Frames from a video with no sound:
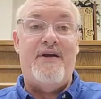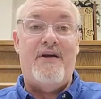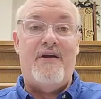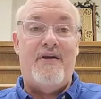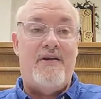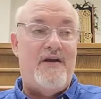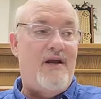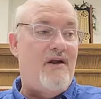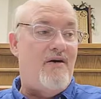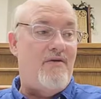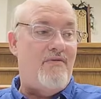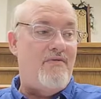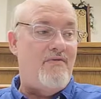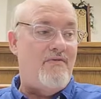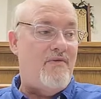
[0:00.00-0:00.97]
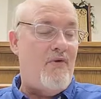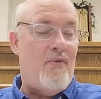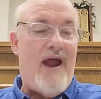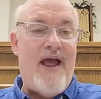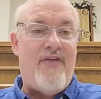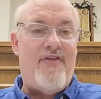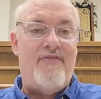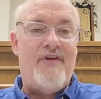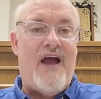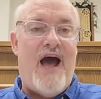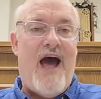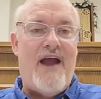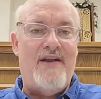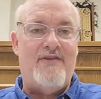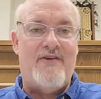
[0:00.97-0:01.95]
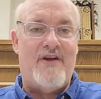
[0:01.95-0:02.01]
The wrath of
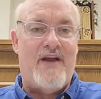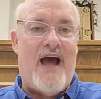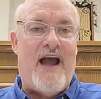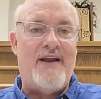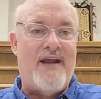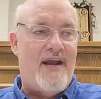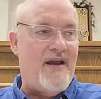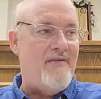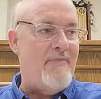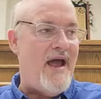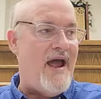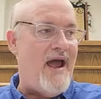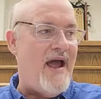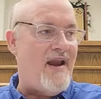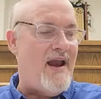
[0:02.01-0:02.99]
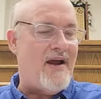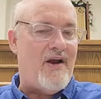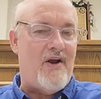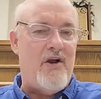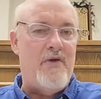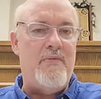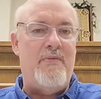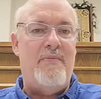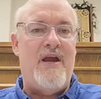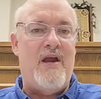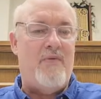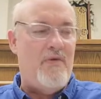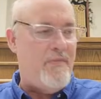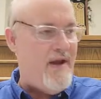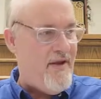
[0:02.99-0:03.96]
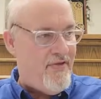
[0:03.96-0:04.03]
God isn't God getting mad like a human being
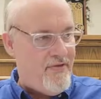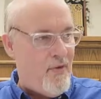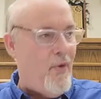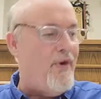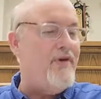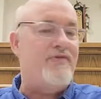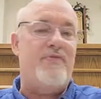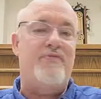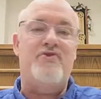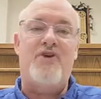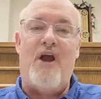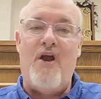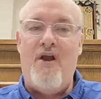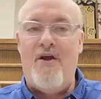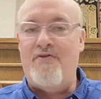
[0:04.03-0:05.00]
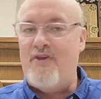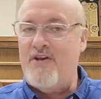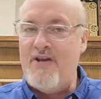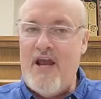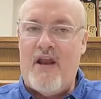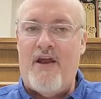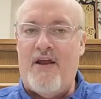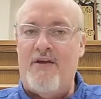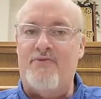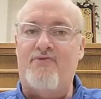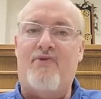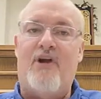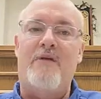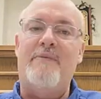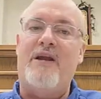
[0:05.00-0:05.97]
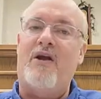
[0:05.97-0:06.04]
would be and throwing some chairs and yelling and
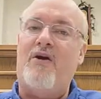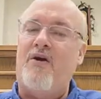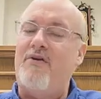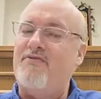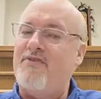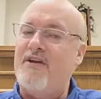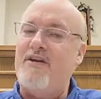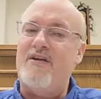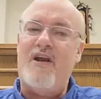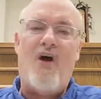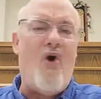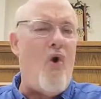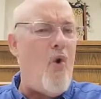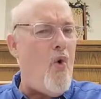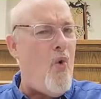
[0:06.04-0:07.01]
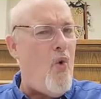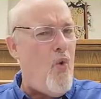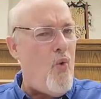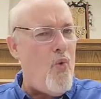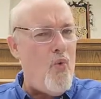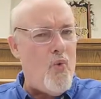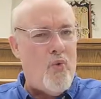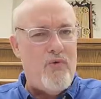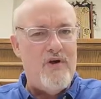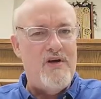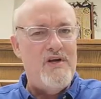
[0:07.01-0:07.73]
screaming and cursing. No.